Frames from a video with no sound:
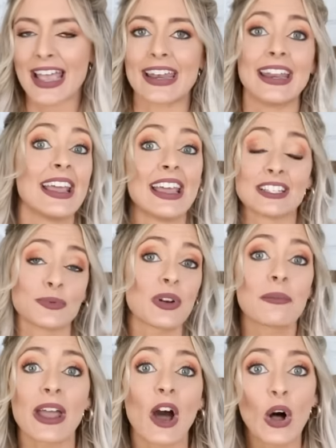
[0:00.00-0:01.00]
And it's one
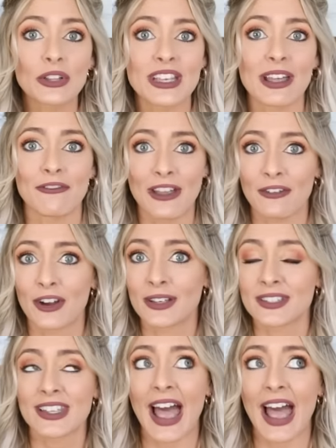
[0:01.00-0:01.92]
of my all time favorites.